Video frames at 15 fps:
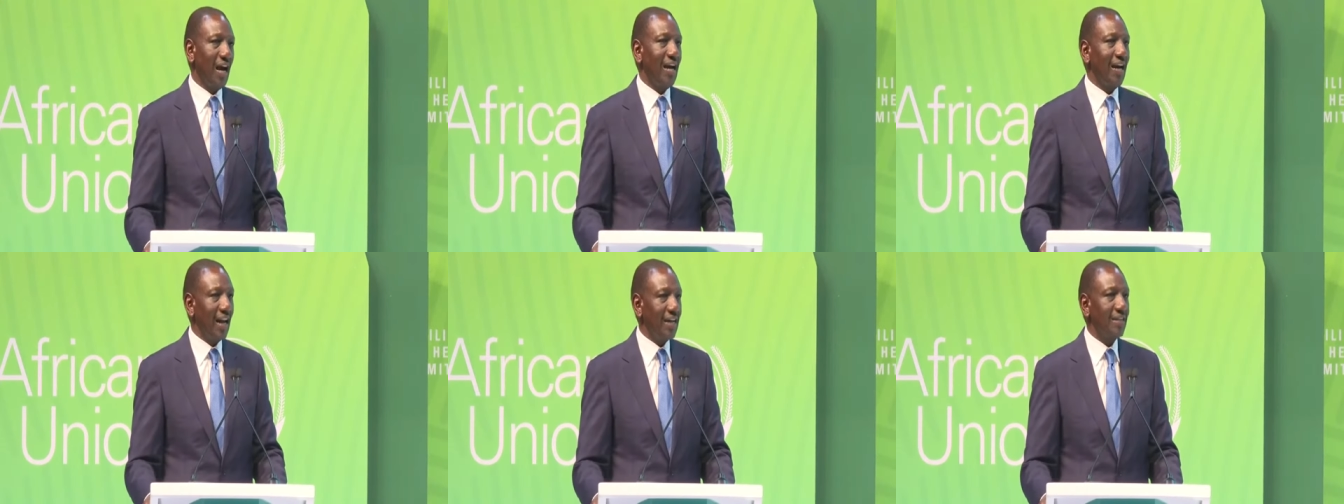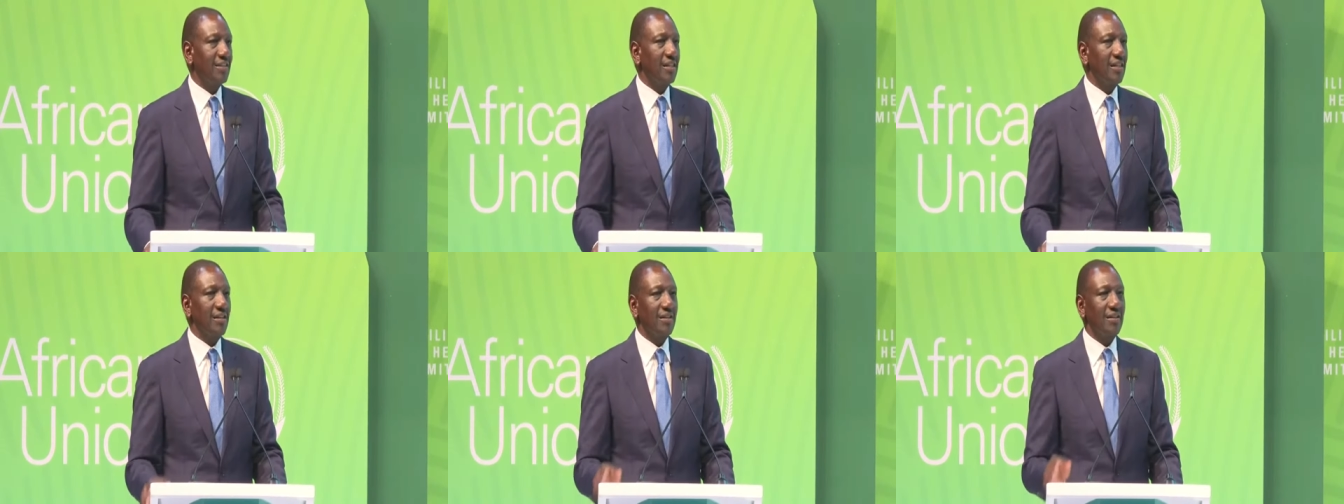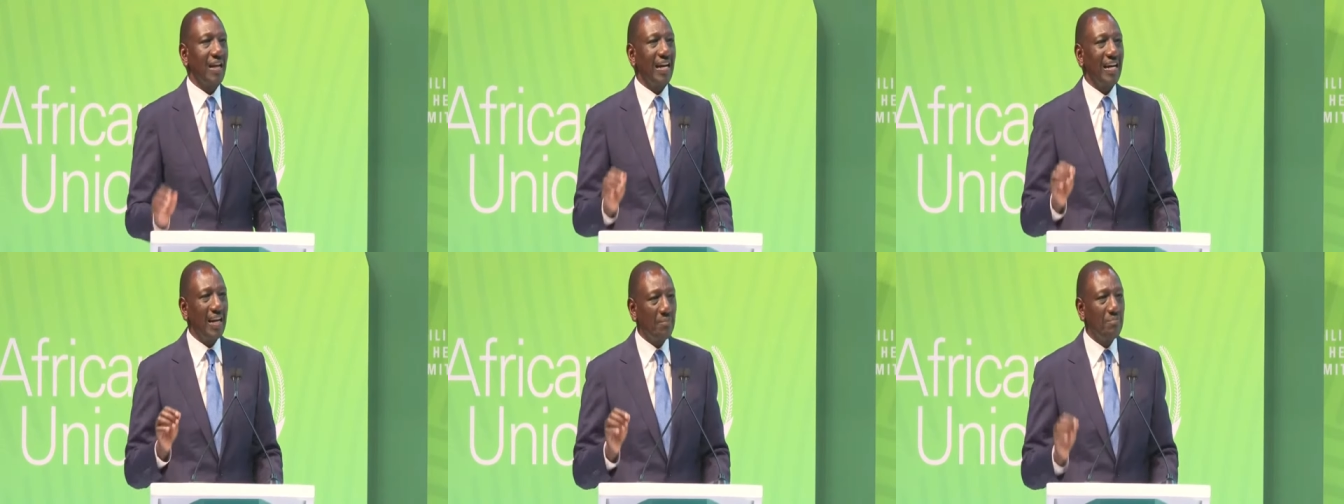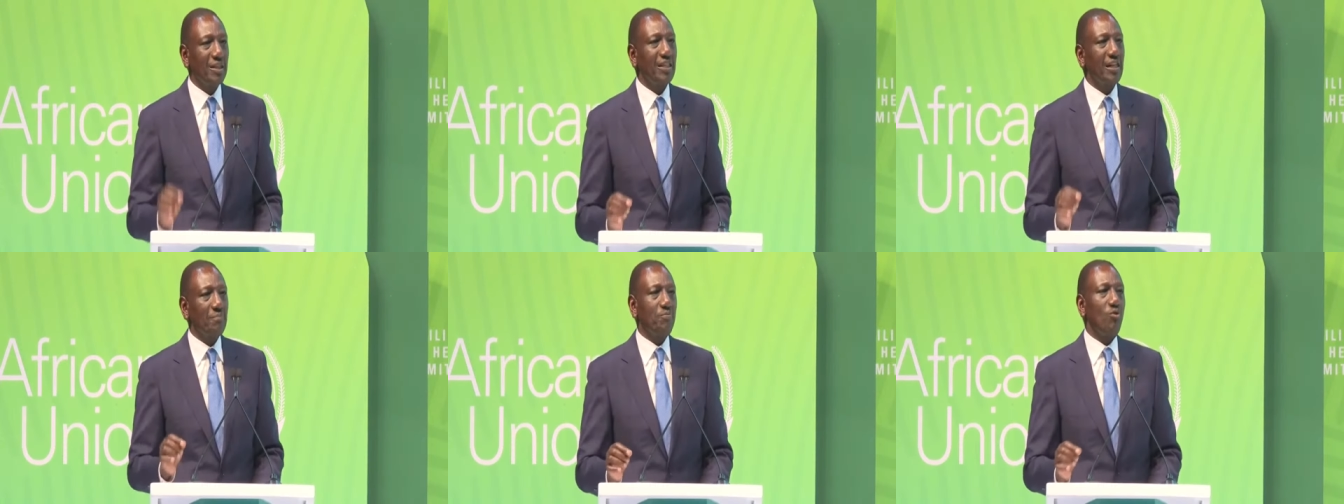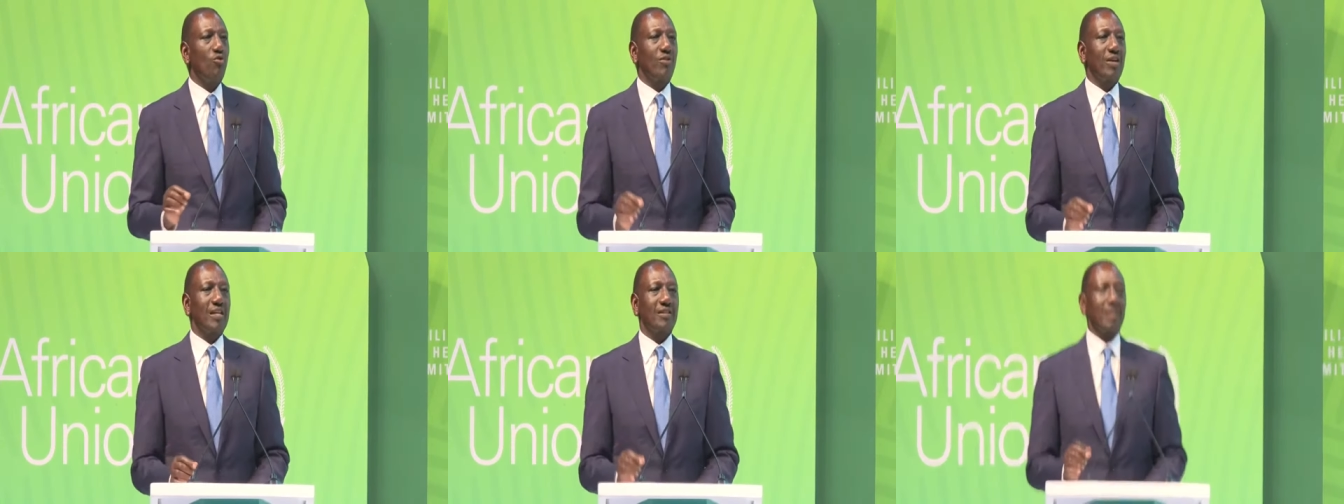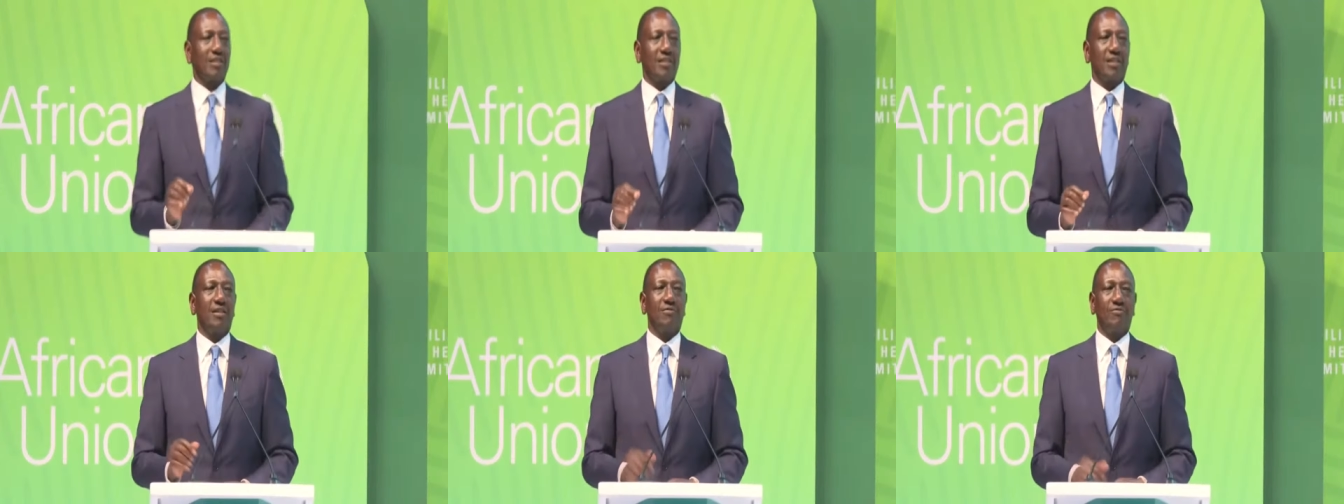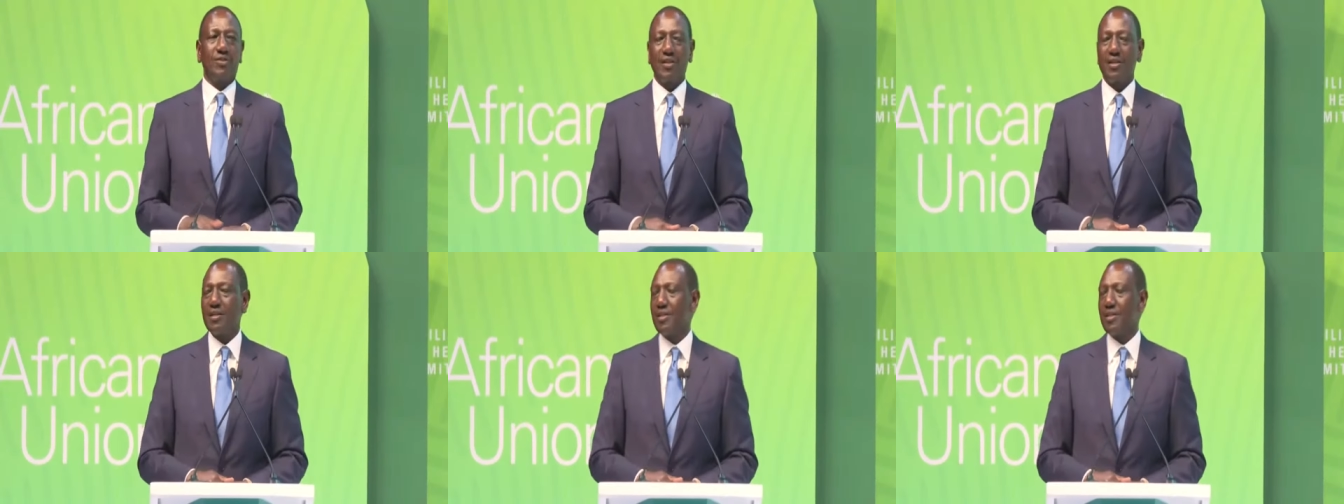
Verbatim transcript: highlighting the limited progress achieved